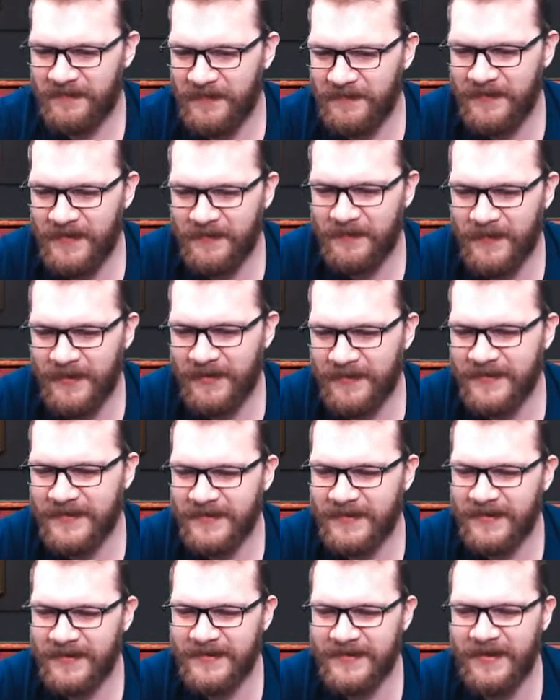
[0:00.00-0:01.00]
50
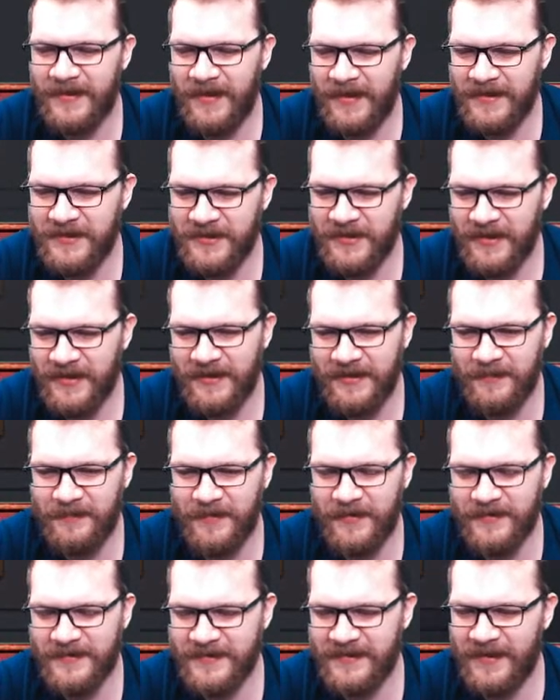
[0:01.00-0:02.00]
pounds, installation, 100
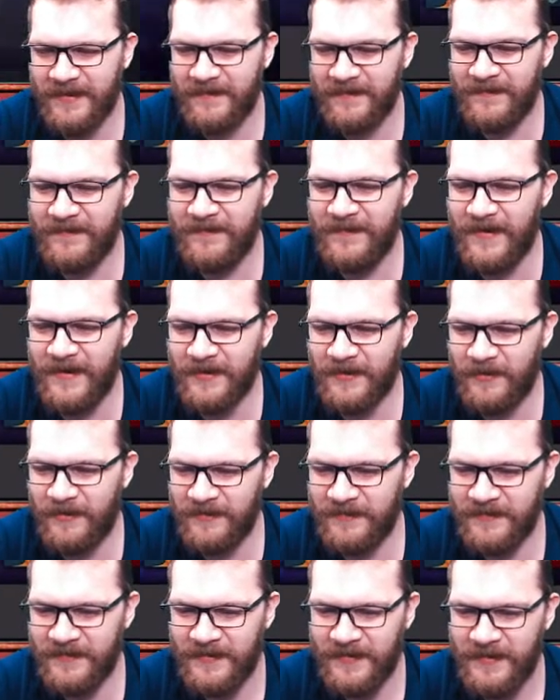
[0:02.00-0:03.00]
pounds, like, fuck off.